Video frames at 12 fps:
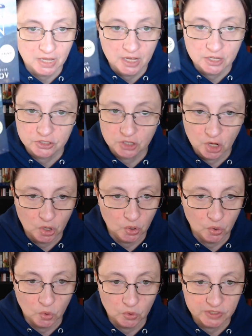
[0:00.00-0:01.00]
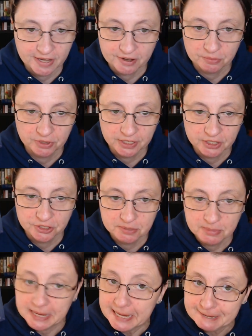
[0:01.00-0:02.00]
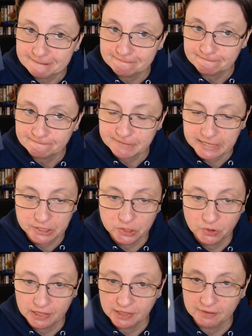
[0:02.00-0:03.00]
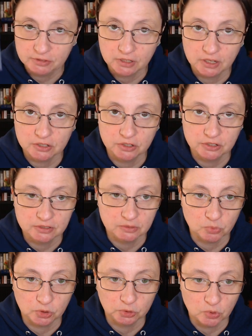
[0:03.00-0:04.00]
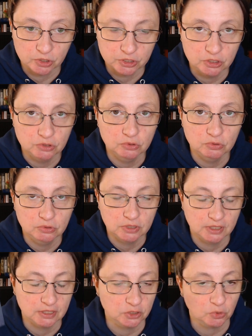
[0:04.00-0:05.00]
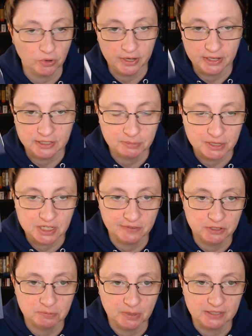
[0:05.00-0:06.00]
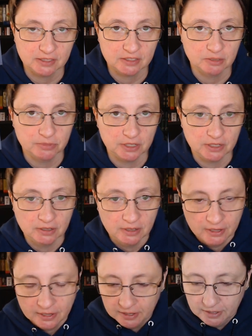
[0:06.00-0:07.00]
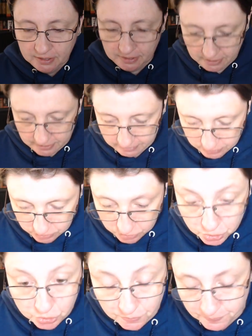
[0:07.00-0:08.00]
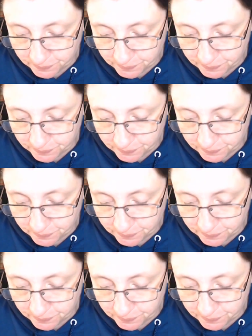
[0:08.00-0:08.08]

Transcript: so sounded really good to me. You know, I love a good World War II uh, story, especially if it's based on something uh, true.